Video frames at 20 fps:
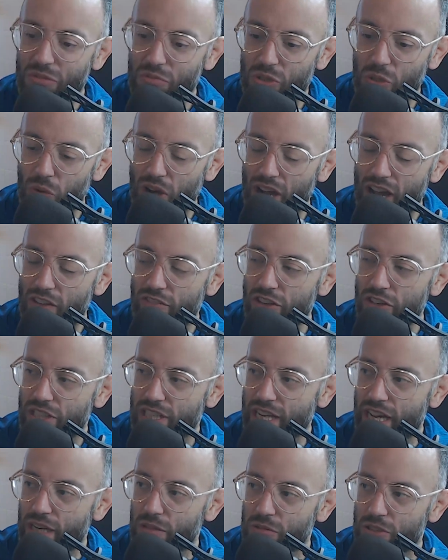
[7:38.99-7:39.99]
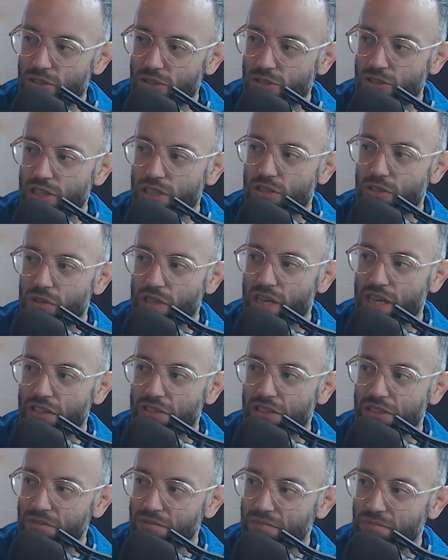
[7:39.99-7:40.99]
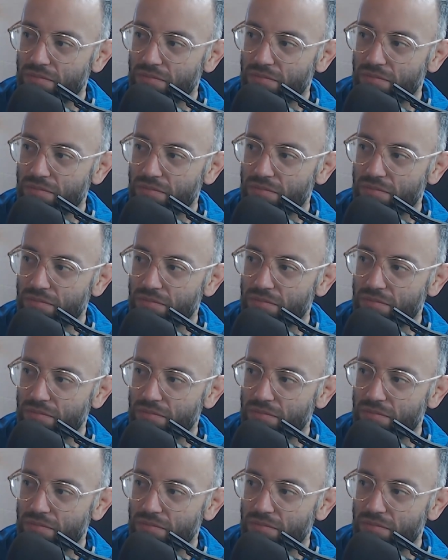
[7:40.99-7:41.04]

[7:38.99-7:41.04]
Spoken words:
So why have you stayed with Jiu-Jitsu Nation?